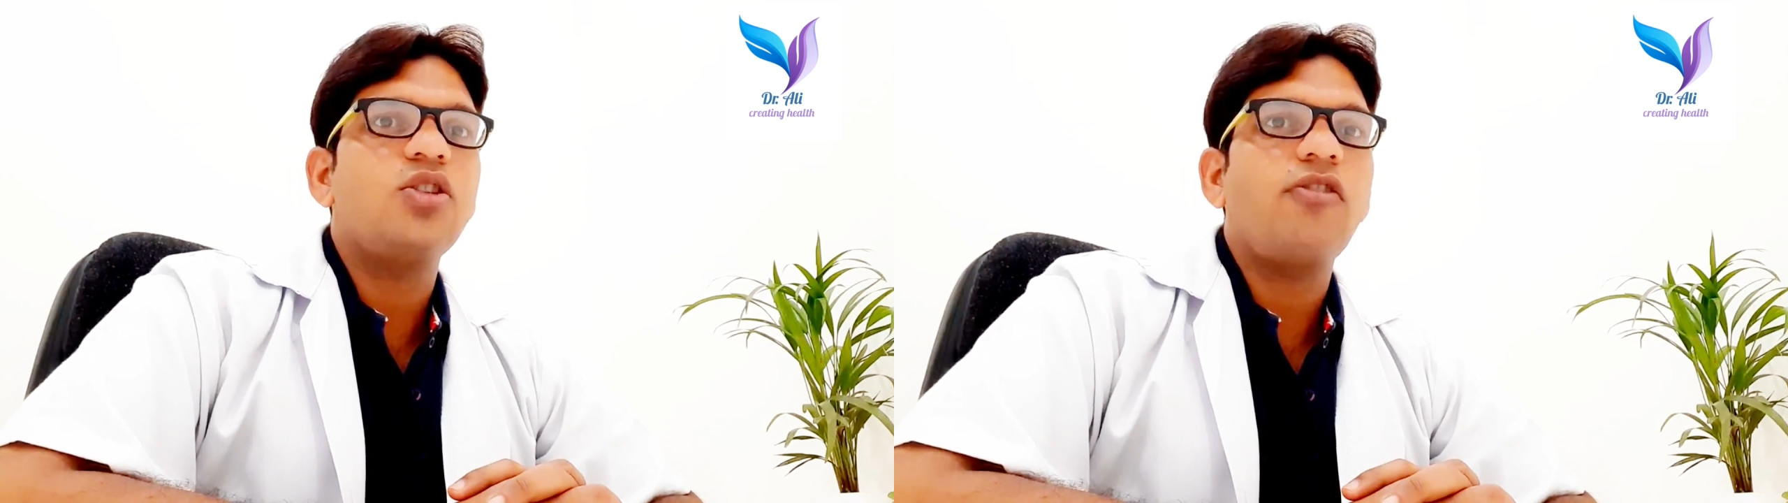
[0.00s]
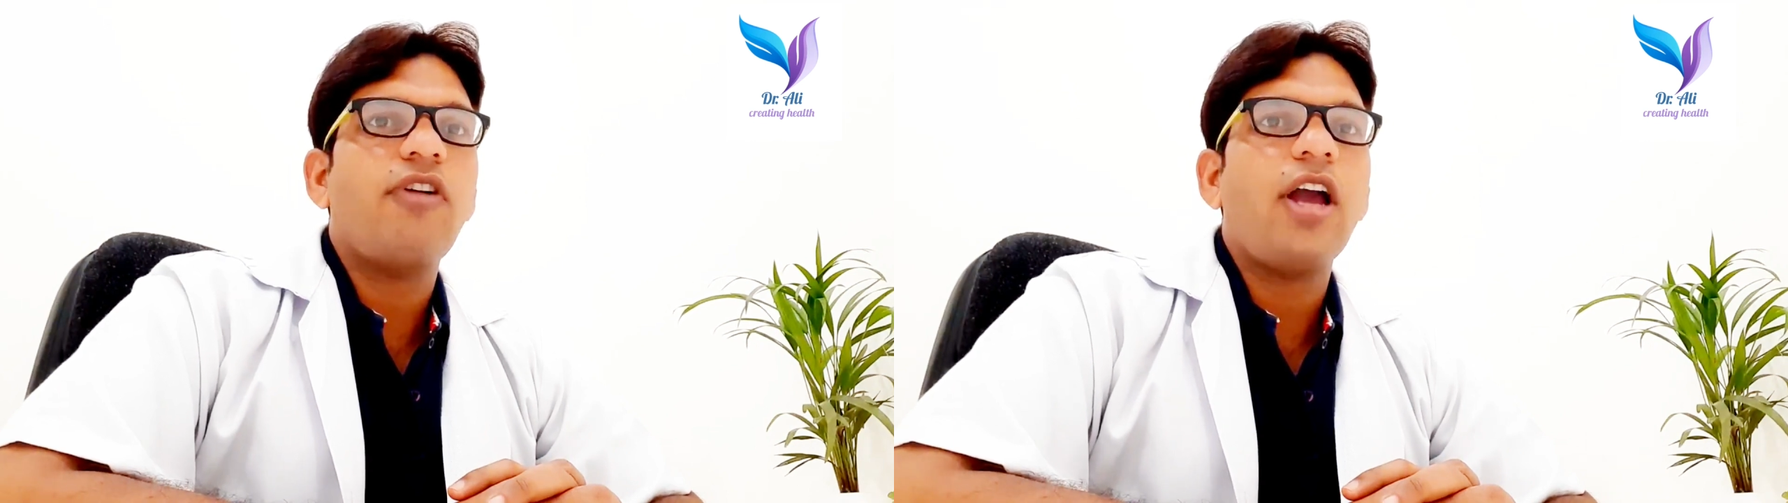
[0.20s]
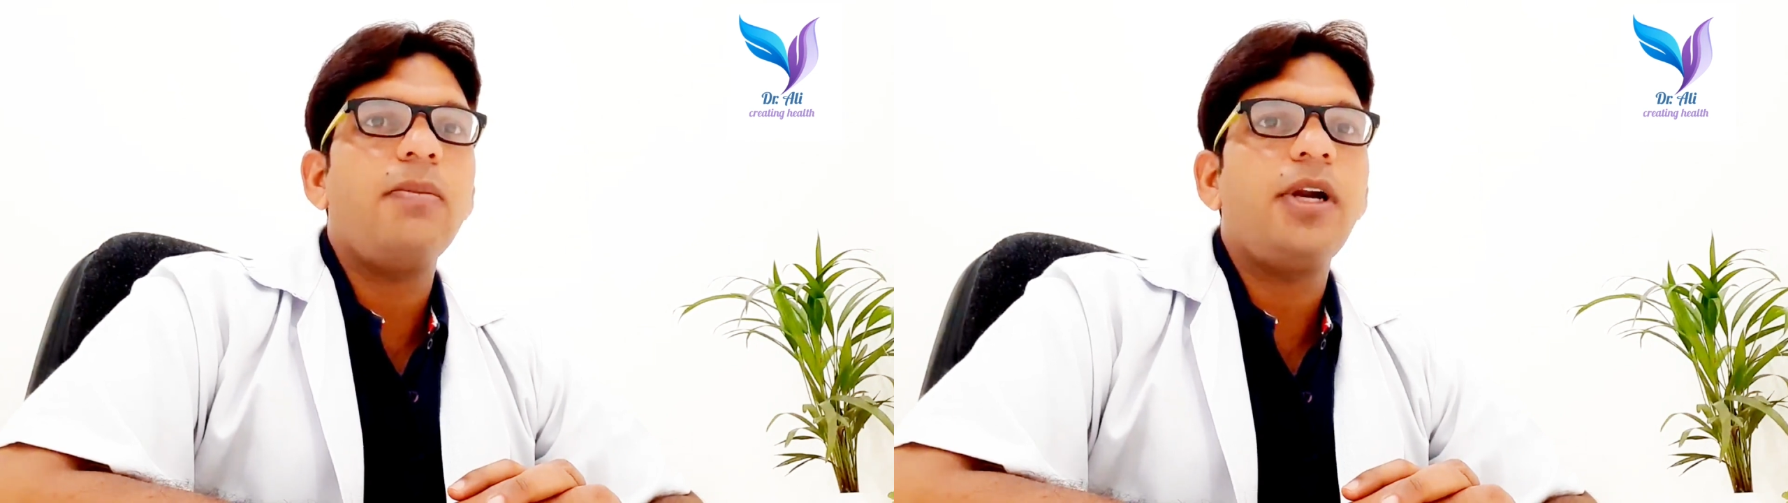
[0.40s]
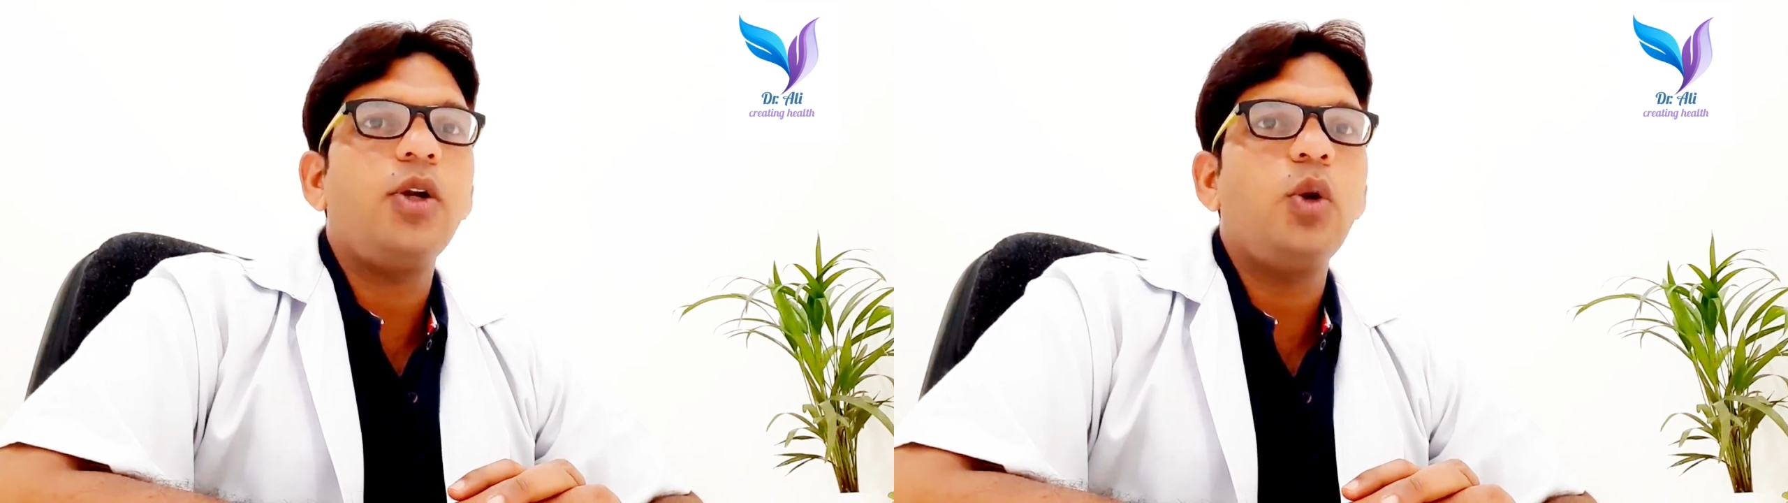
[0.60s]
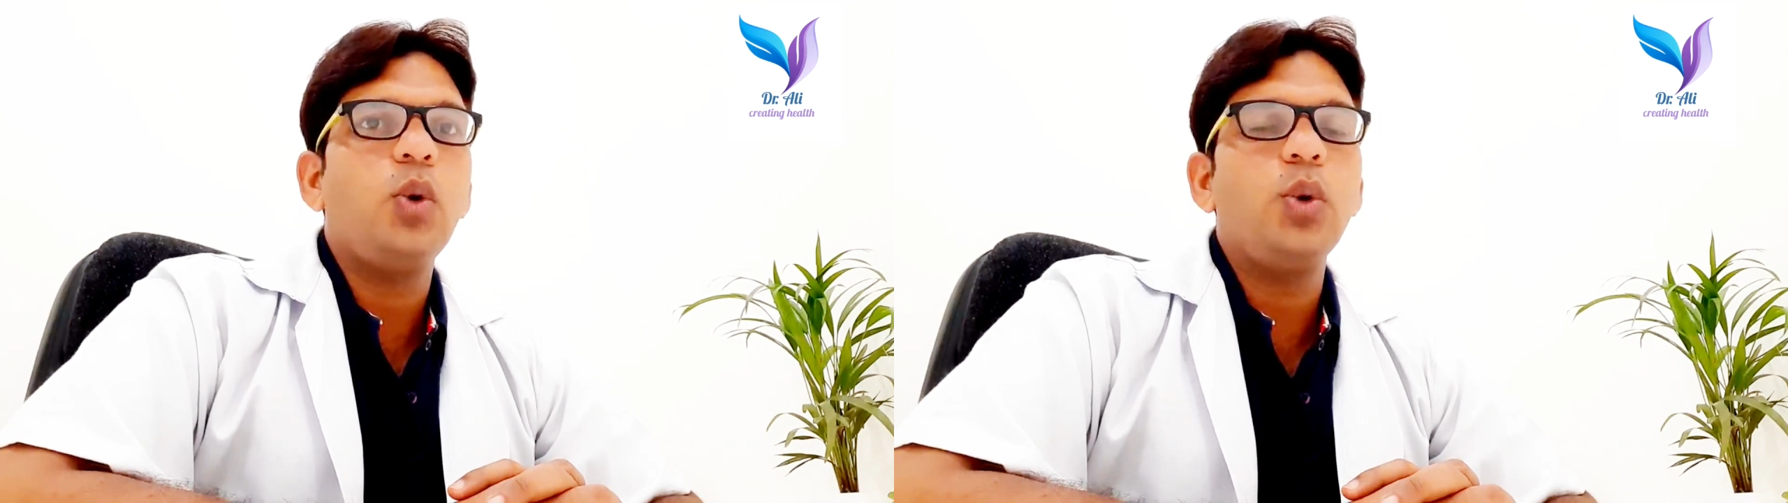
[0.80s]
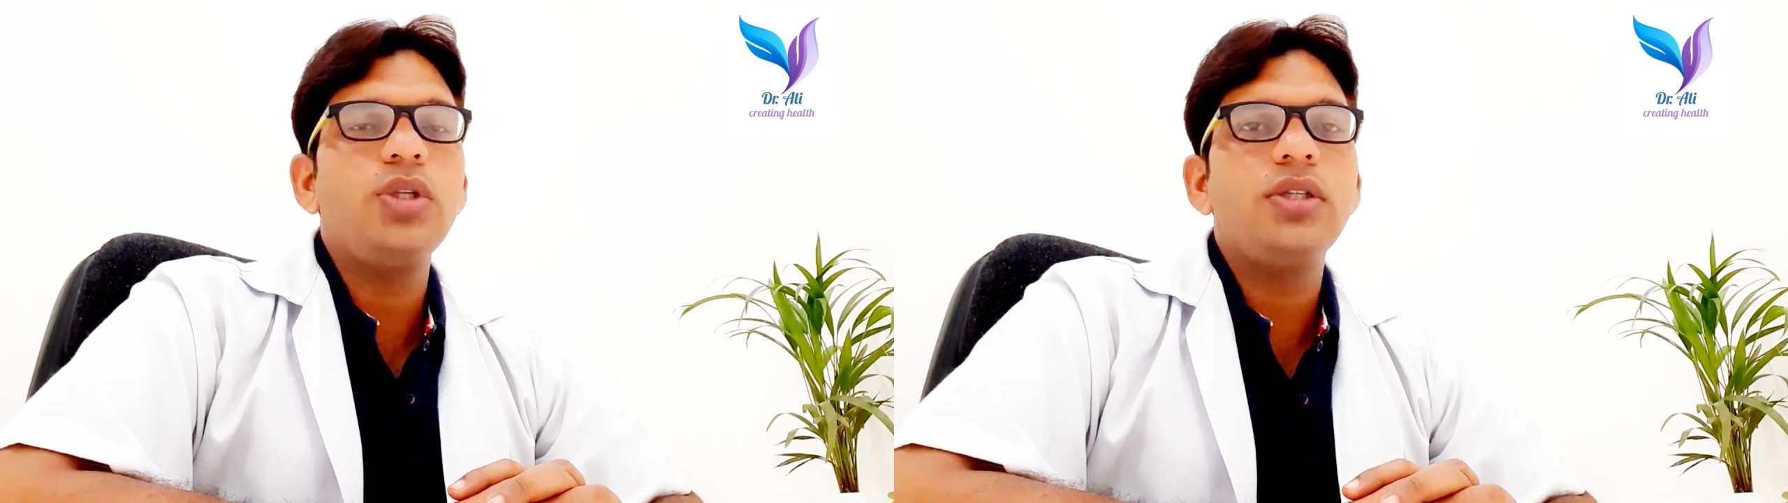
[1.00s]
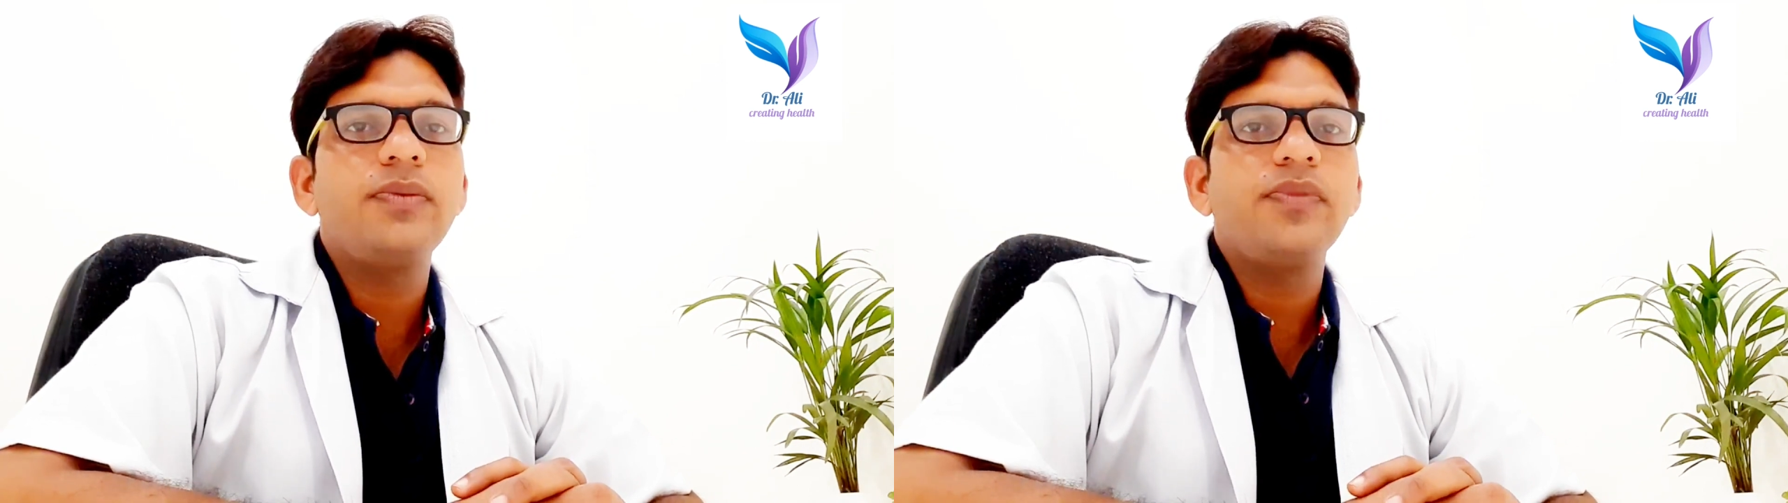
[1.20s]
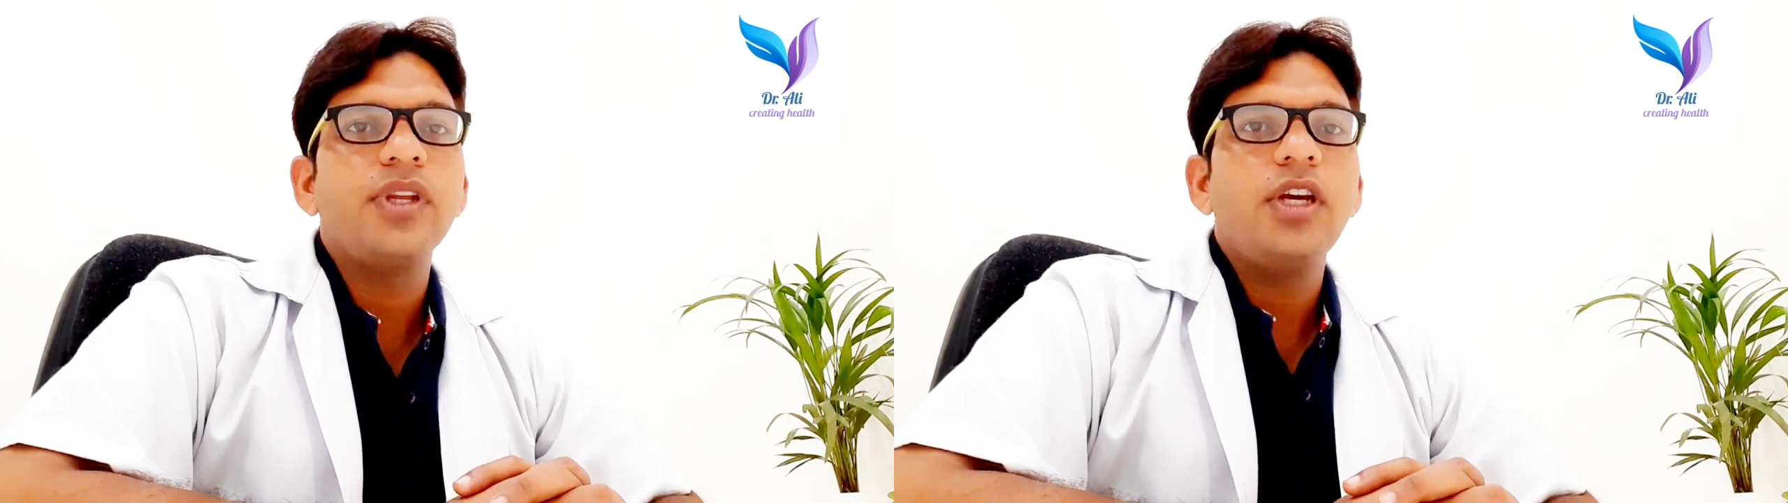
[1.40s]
of high blood glucose.